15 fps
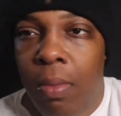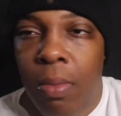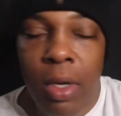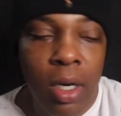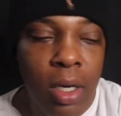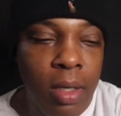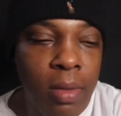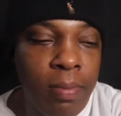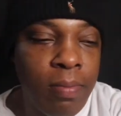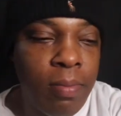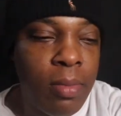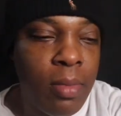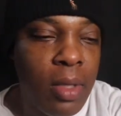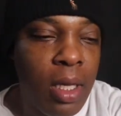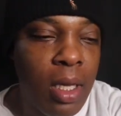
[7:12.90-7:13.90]
But
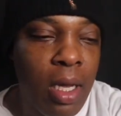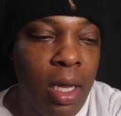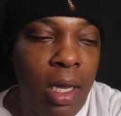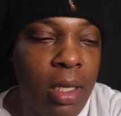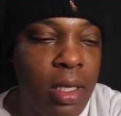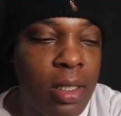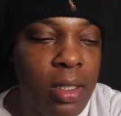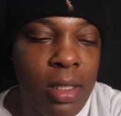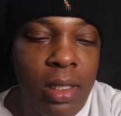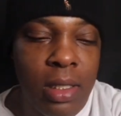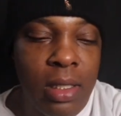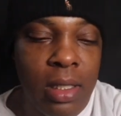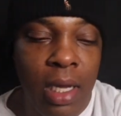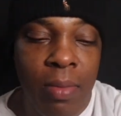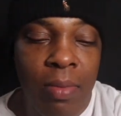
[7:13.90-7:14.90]
yeah, this
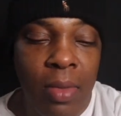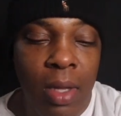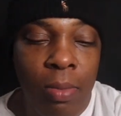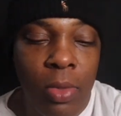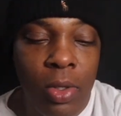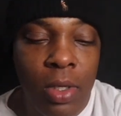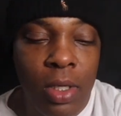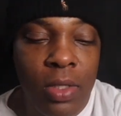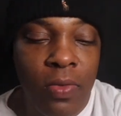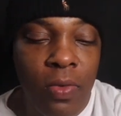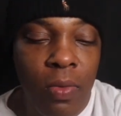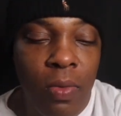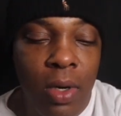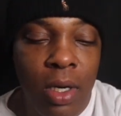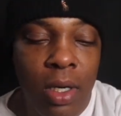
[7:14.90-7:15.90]
is, I'm lost
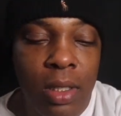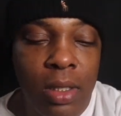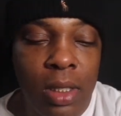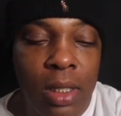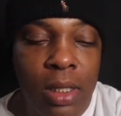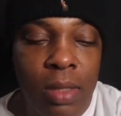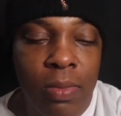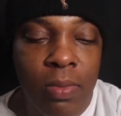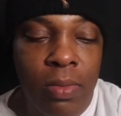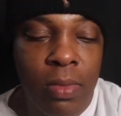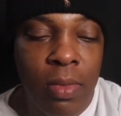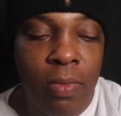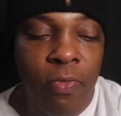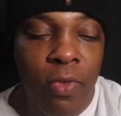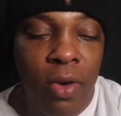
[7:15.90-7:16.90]
for words because I'm
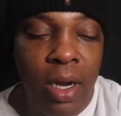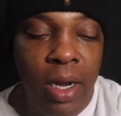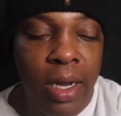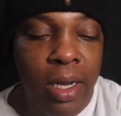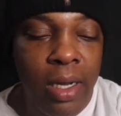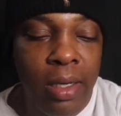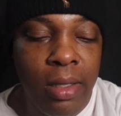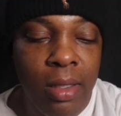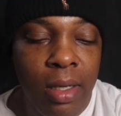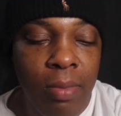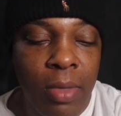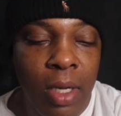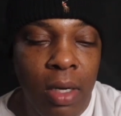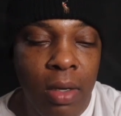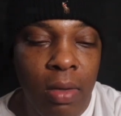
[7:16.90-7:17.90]
fried.
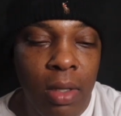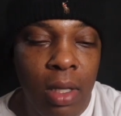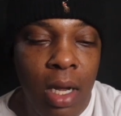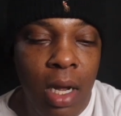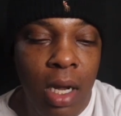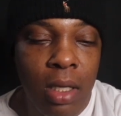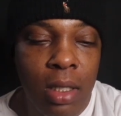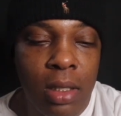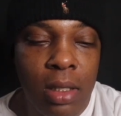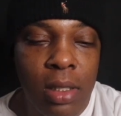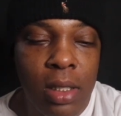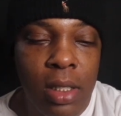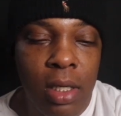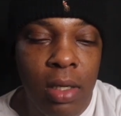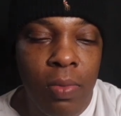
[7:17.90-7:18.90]
I'm not going to lie. This
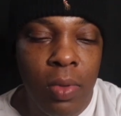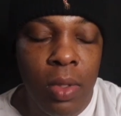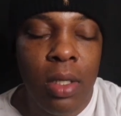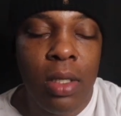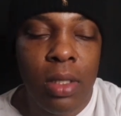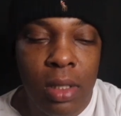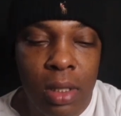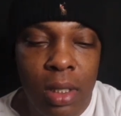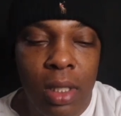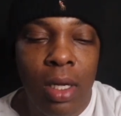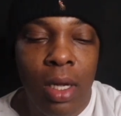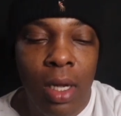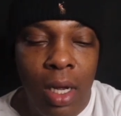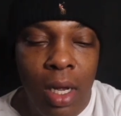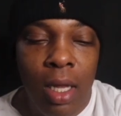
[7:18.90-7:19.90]
Terrapin is,
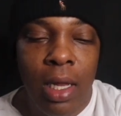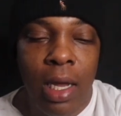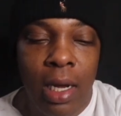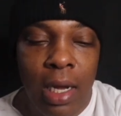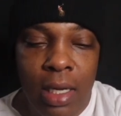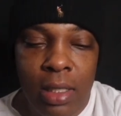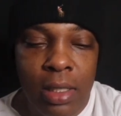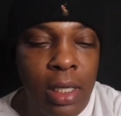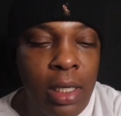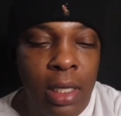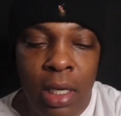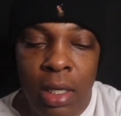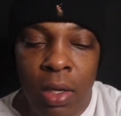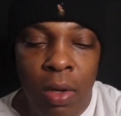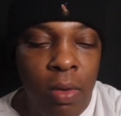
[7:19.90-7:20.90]
like I said,
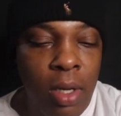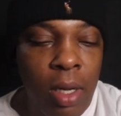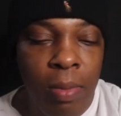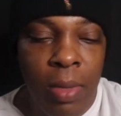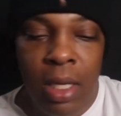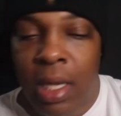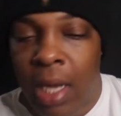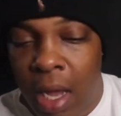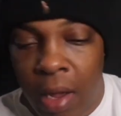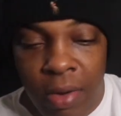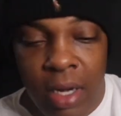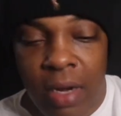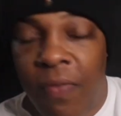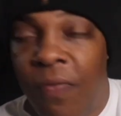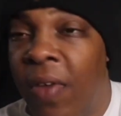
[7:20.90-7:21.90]
they don't let me
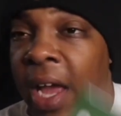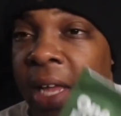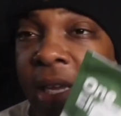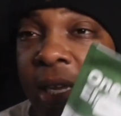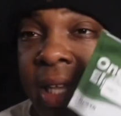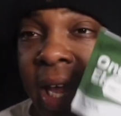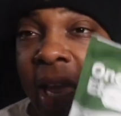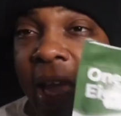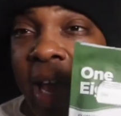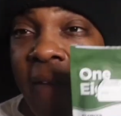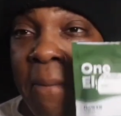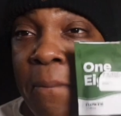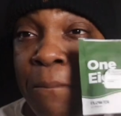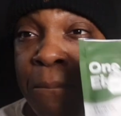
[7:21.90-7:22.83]
down. And the fact that they have